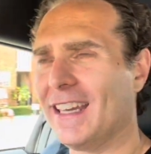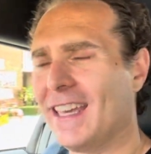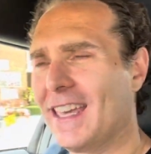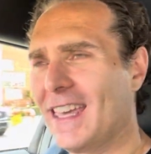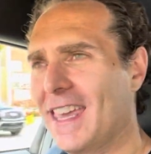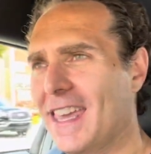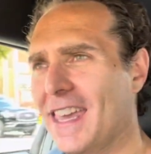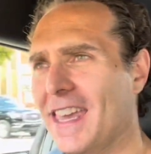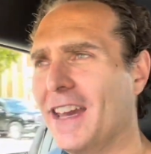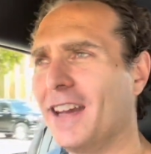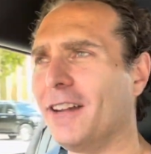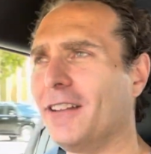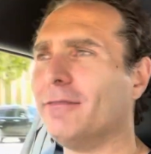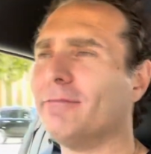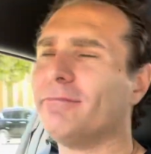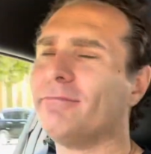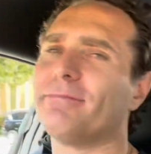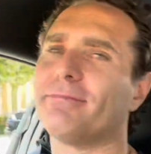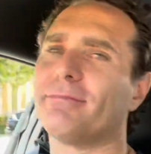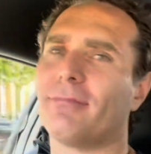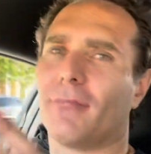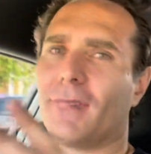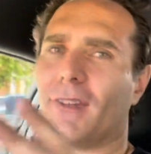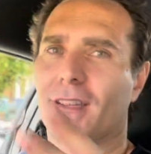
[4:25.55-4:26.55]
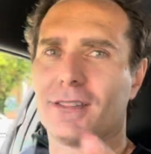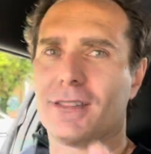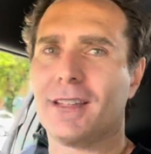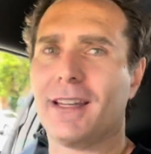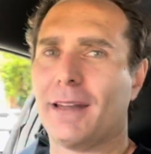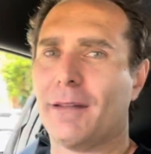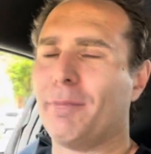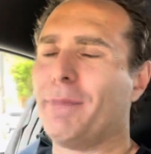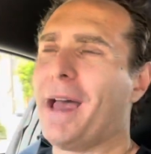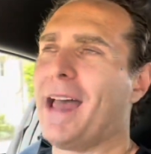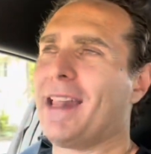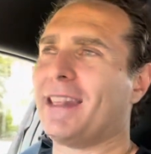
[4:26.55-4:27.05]
Here, it's not
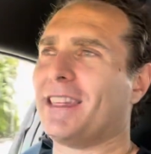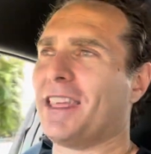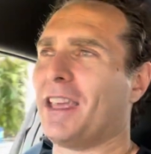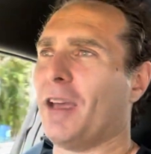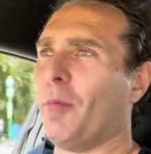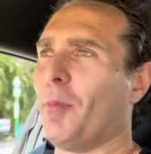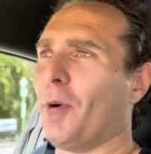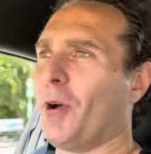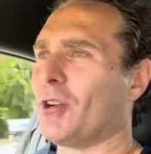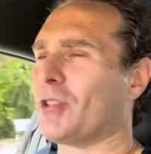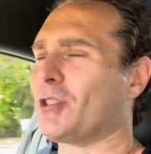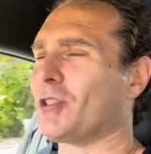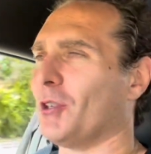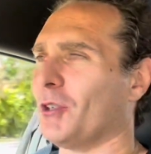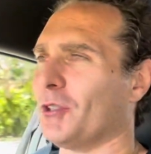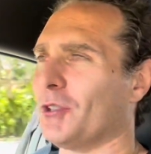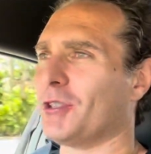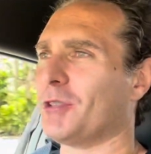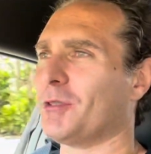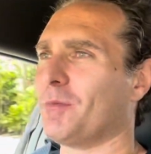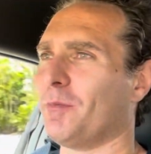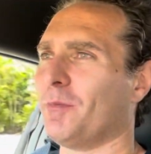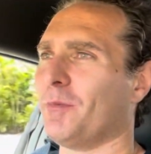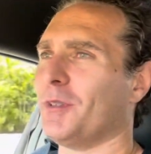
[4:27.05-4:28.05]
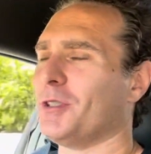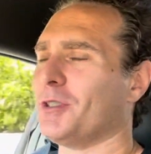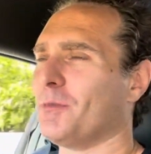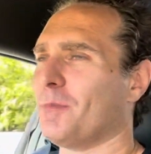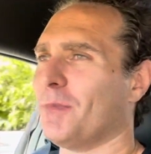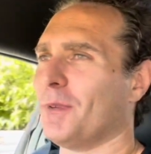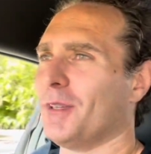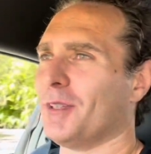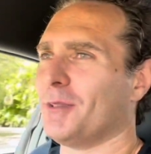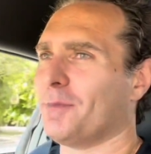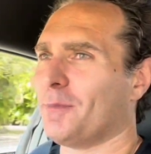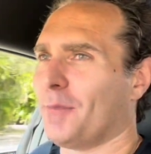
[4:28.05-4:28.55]
a bad gearbox, so it's
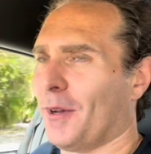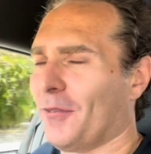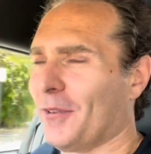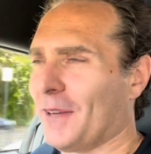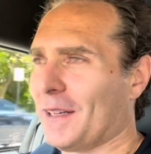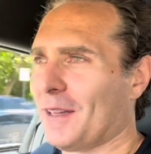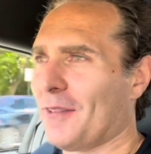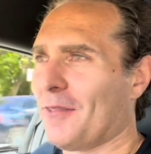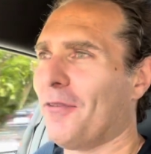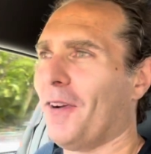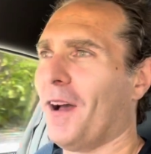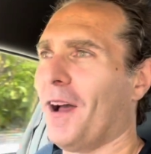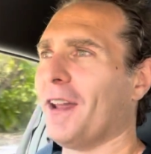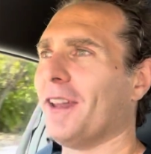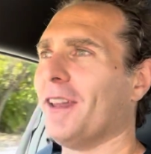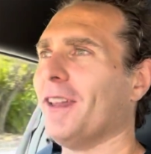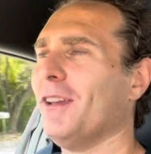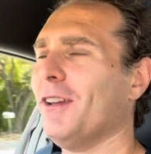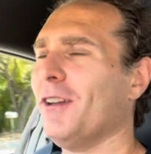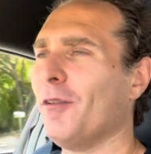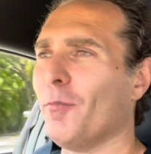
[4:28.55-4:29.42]
perfectly fine.